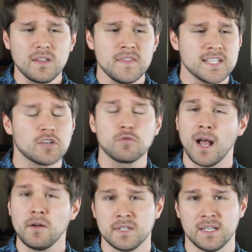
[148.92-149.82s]
that
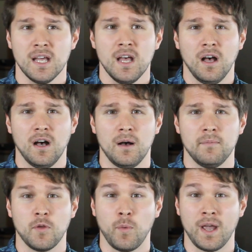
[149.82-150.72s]
surrounded
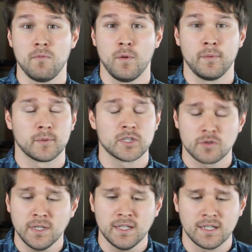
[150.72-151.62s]
the way women were
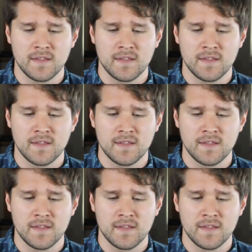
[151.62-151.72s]
treated.